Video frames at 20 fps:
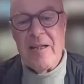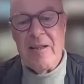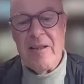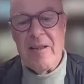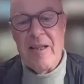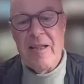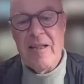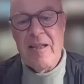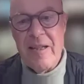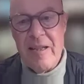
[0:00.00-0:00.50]

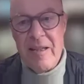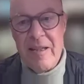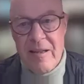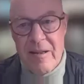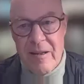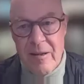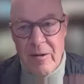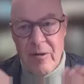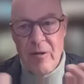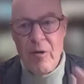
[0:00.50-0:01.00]
This
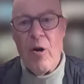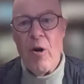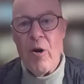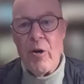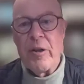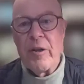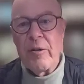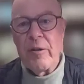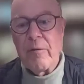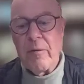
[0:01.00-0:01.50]
is
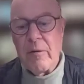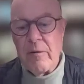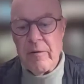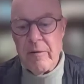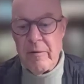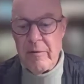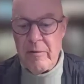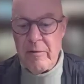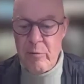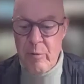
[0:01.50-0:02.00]
on a
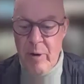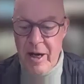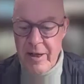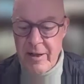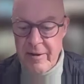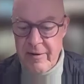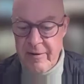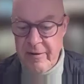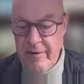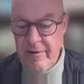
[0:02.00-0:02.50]

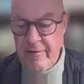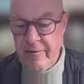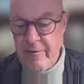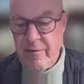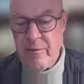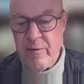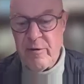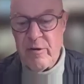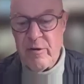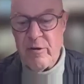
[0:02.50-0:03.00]
quite
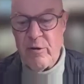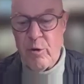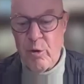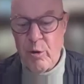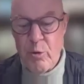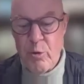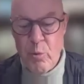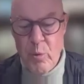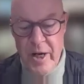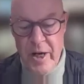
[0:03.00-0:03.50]

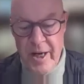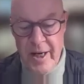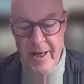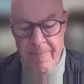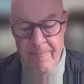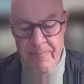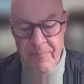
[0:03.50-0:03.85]
good way.